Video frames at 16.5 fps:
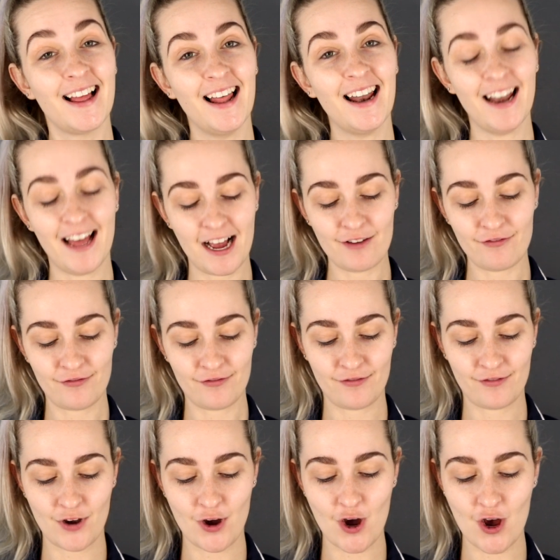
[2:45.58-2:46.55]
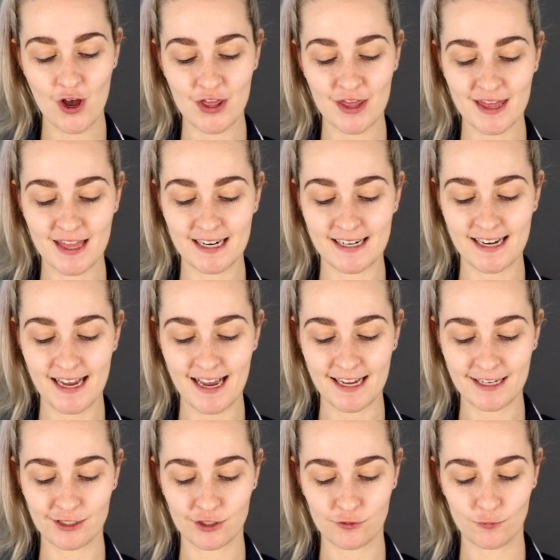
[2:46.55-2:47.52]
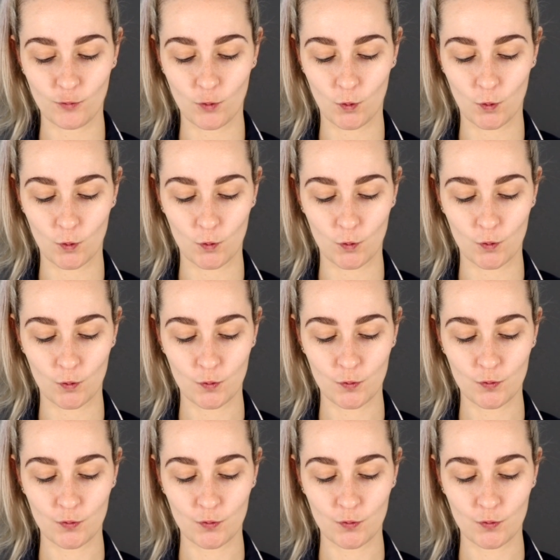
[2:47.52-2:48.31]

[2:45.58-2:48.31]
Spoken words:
Life on the Dance Floor